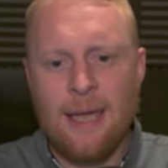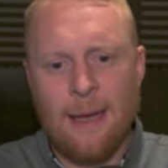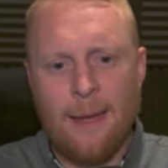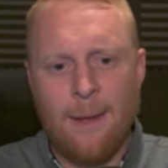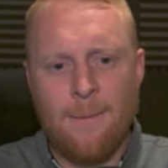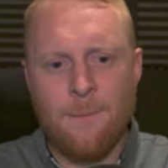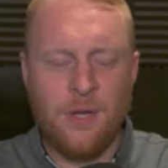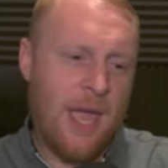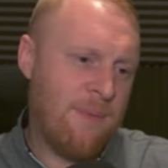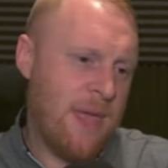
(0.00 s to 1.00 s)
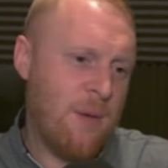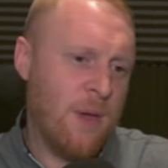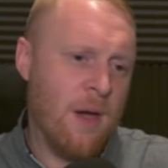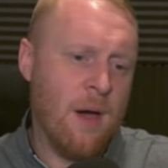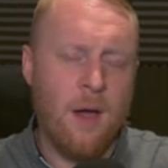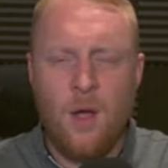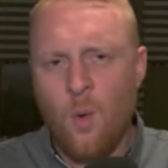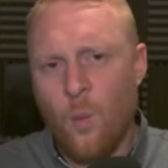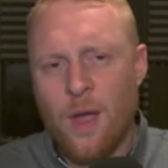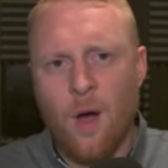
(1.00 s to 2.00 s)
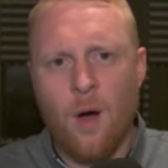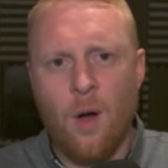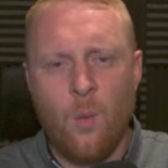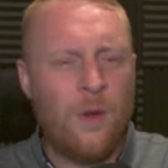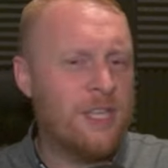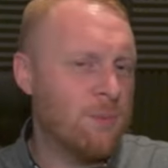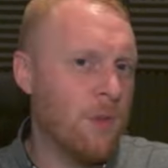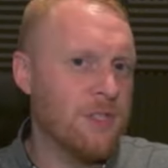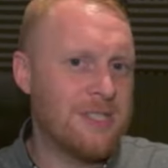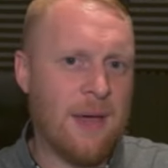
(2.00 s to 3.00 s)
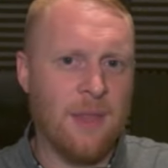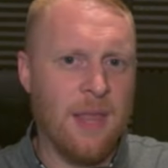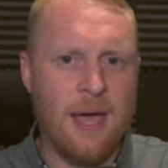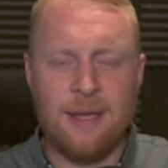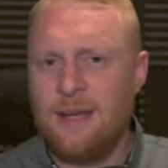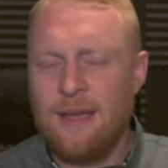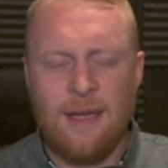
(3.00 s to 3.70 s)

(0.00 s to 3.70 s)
Um, but yeah, here we are. We are weeks, months down the line,